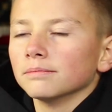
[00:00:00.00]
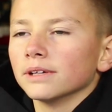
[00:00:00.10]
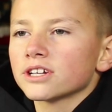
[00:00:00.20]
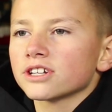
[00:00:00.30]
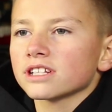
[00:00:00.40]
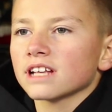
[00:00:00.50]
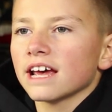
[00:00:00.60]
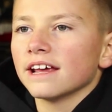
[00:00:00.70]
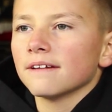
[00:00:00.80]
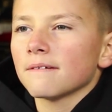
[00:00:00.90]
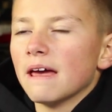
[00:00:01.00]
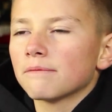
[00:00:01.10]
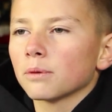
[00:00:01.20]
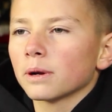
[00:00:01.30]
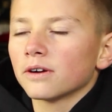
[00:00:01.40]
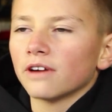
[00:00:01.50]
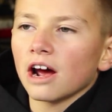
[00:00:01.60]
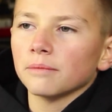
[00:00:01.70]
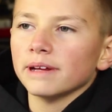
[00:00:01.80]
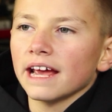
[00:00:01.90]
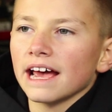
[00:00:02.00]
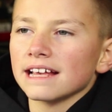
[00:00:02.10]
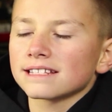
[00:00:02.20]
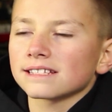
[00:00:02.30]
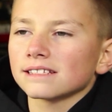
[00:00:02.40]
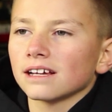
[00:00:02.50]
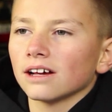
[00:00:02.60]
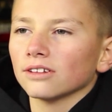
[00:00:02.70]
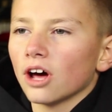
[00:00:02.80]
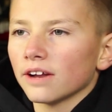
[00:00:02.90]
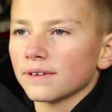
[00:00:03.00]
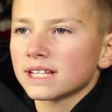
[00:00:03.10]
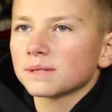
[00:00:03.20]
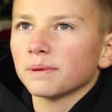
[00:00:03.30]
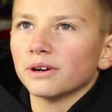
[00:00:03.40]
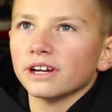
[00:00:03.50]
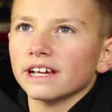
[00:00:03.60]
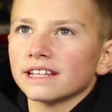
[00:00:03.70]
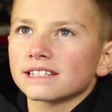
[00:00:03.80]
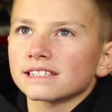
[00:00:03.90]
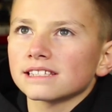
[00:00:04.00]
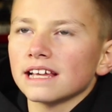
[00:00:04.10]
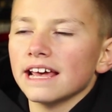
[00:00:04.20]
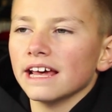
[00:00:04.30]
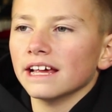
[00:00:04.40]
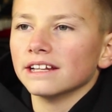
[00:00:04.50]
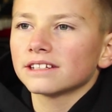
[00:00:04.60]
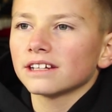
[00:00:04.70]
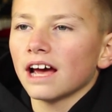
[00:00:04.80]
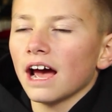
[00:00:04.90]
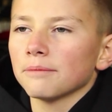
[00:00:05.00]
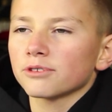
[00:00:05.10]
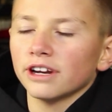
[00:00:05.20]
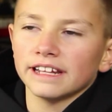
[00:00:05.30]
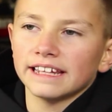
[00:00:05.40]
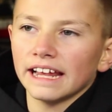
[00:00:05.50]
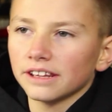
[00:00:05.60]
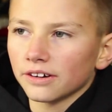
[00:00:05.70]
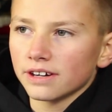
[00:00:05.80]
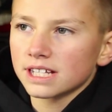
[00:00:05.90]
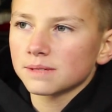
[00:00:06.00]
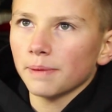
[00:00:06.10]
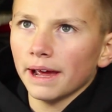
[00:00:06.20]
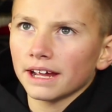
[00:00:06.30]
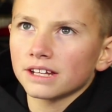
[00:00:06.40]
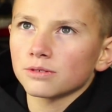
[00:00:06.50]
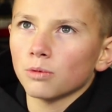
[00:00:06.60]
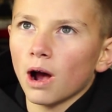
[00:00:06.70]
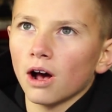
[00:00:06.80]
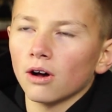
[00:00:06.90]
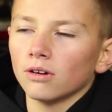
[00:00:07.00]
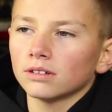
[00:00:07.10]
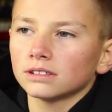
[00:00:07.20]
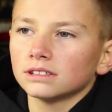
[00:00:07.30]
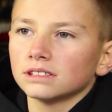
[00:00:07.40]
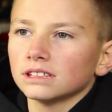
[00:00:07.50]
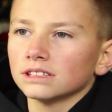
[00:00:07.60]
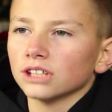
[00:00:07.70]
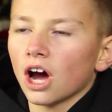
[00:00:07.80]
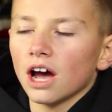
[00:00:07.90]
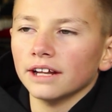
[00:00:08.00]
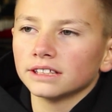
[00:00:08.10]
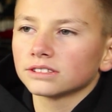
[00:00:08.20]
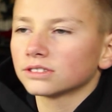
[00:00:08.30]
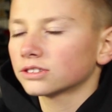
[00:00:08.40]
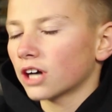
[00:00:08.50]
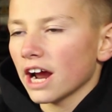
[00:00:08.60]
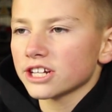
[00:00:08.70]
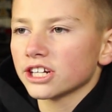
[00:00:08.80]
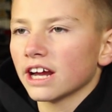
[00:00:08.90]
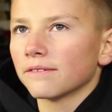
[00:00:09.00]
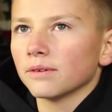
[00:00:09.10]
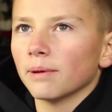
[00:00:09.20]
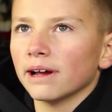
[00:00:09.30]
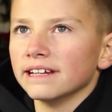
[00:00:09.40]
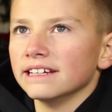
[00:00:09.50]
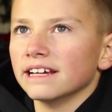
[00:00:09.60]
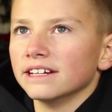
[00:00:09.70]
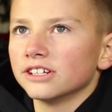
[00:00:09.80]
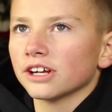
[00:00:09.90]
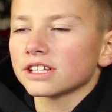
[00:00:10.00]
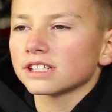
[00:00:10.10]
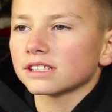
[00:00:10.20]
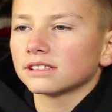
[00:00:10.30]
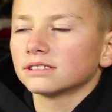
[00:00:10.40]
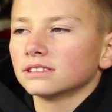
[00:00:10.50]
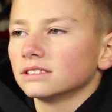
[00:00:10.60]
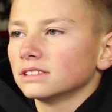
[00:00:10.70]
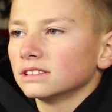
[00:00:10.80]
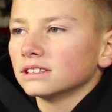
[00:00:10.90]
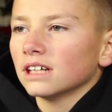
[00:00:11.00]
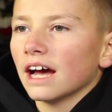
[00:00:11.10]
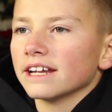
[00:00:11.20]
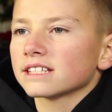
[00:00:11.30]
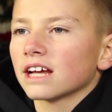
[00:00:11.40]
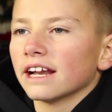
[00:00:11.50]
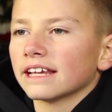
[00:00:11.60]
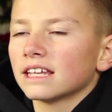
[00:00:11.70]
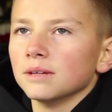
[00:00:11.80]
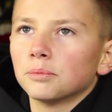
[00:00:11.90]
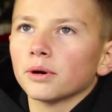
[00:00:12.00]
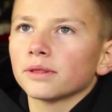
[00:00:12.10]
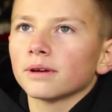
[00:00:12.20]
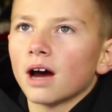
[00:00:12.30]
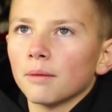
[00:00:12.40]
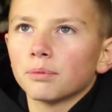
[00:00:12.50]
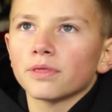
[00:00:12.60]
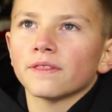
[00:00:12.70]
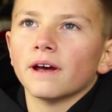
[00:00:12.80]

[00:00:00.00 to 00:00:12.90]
It's just that everyone around me has a lot of experience, and I'm trying to gain their respect while not crashing everybody, and I just got to keep up with